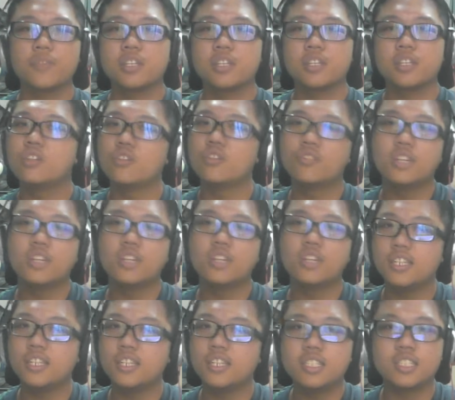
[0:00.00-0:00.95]
you don't
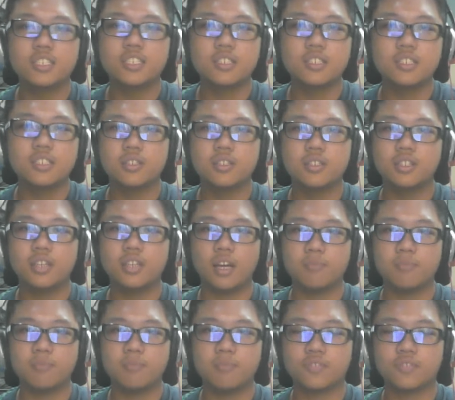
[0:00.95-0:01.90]
really need
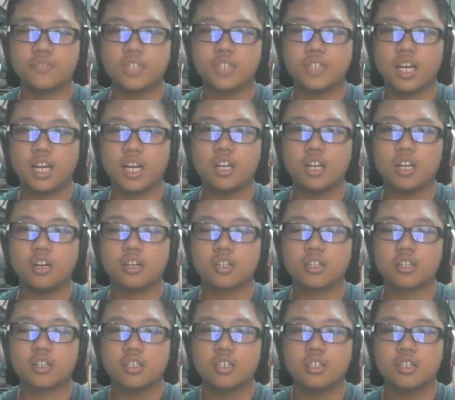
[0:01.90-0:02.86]
that much of
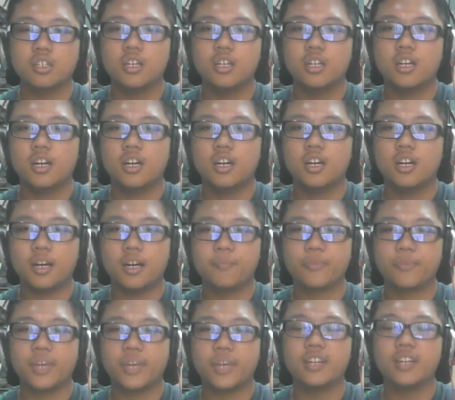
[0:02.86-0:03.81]
dialogue.
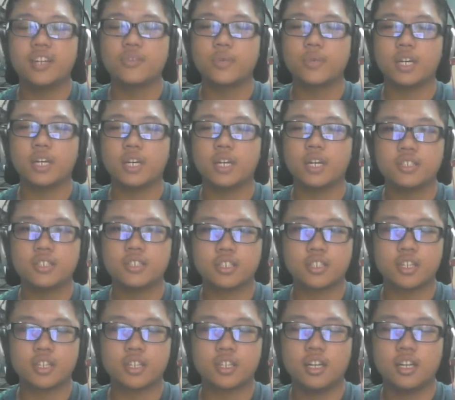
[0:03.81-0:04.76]
And anyway, I was
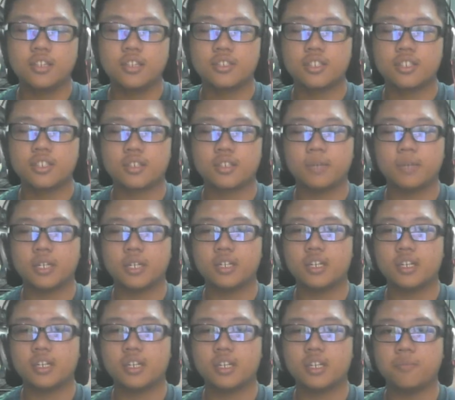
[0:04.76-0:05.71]
talking
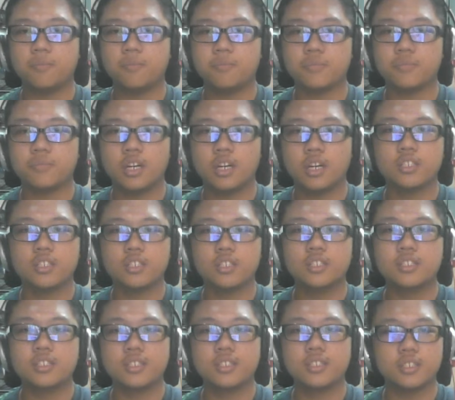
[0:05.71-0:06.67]
about how this
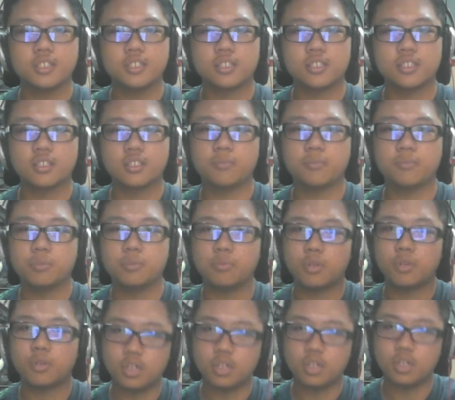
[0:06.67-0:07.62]
series is going to be
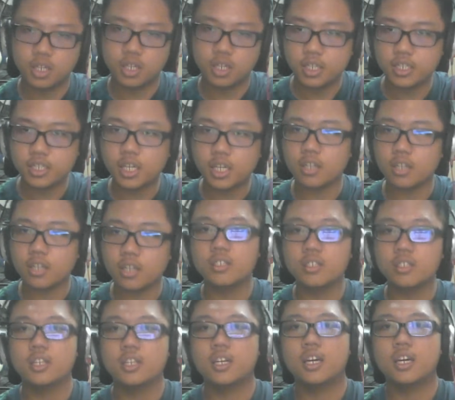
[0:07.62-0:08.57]
more adult,
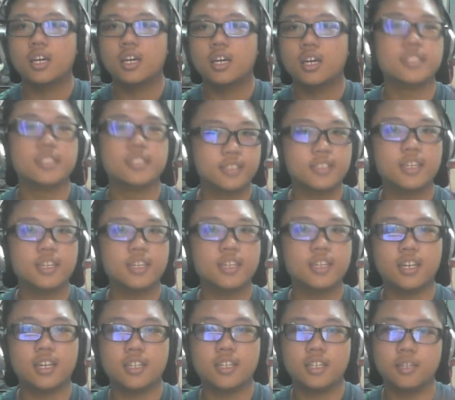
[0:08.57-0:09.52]
hence
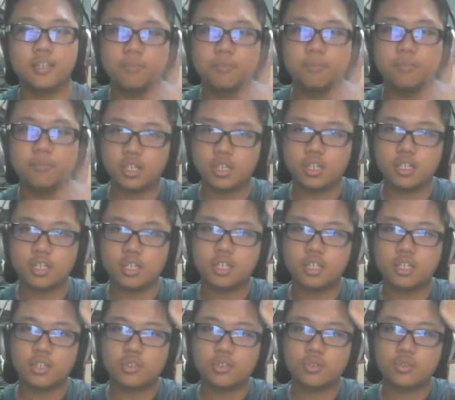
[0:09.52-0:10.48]
it being on
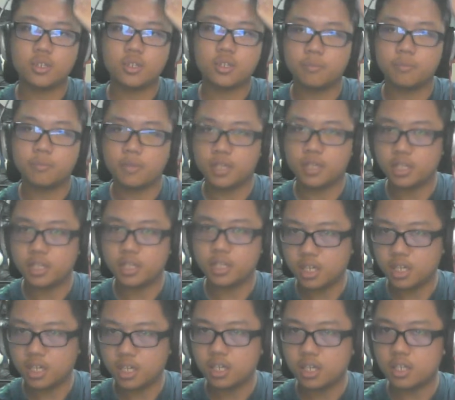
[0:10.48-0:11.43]
Adult Swim, and
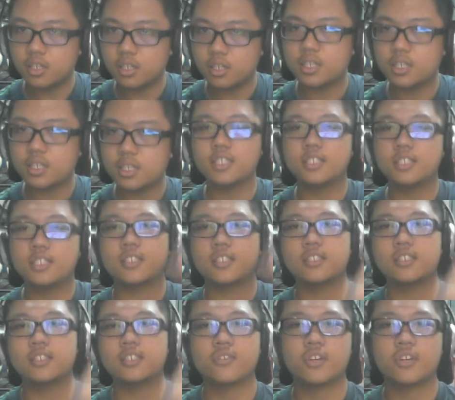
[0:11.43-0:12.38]
Gendy
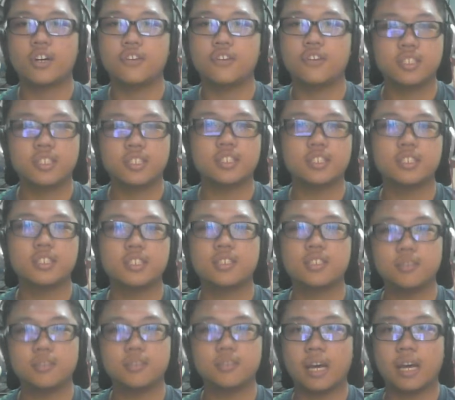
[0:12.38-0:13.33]
Tartakovsky
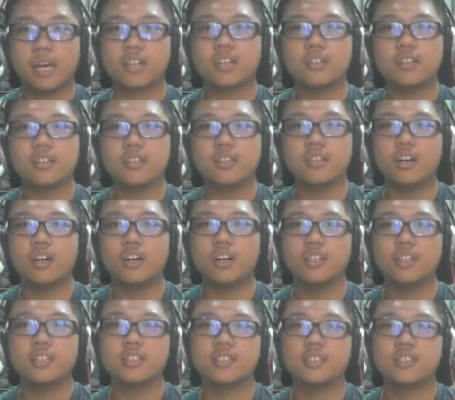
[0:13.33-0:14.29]
is back
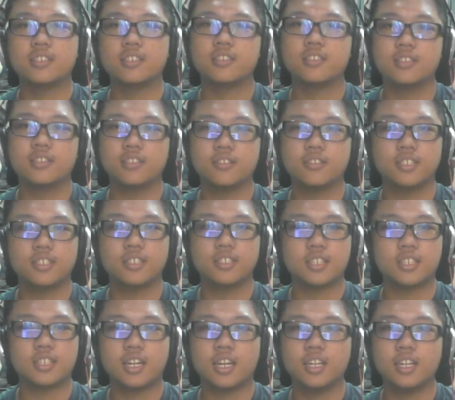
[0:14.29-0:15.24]
on this series,
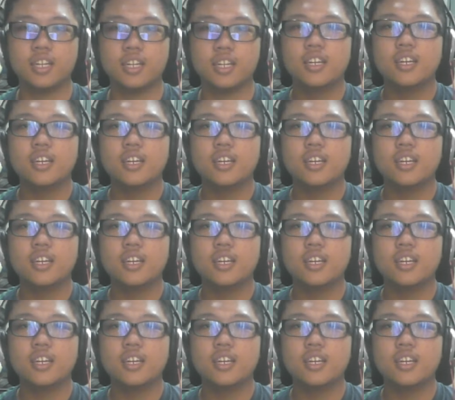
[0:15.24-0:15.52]
and